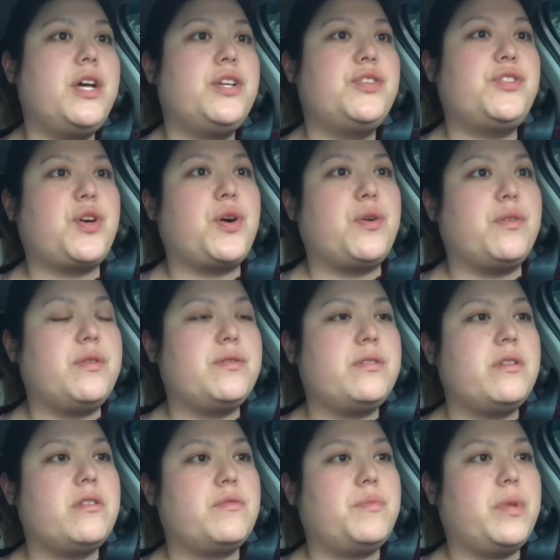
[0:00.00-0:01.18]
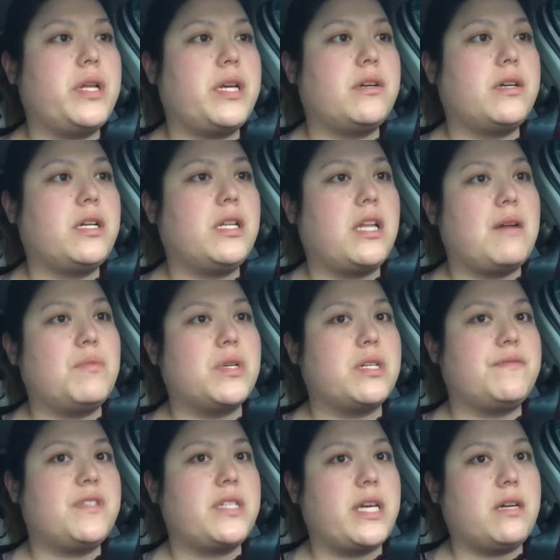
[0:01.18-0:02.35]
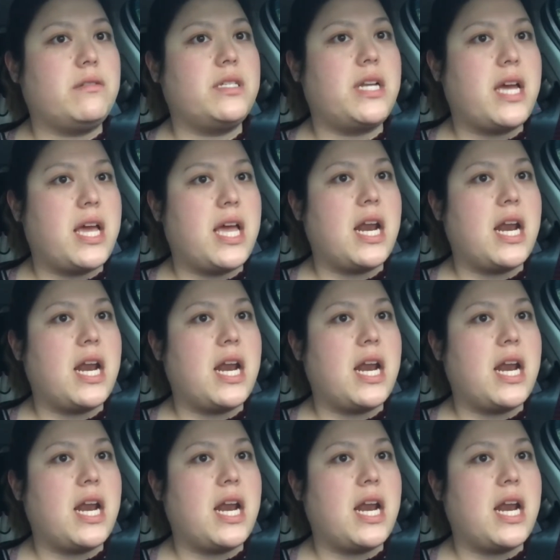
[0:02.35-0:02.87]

so there's another planner collaborative sale today,